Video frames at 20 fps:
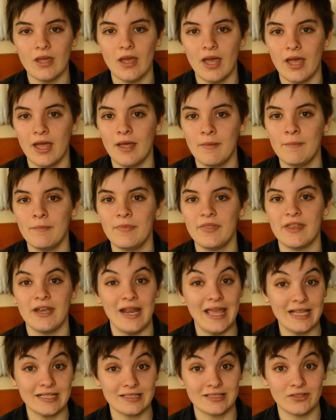The
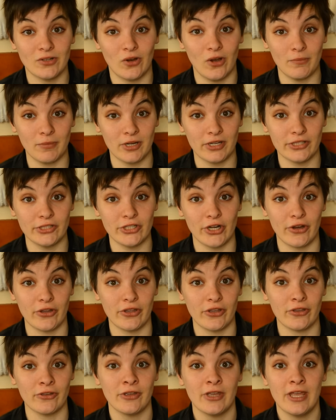next knot I'm going to show
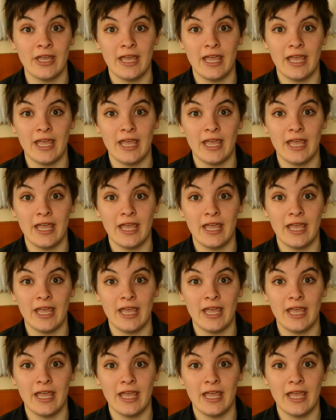you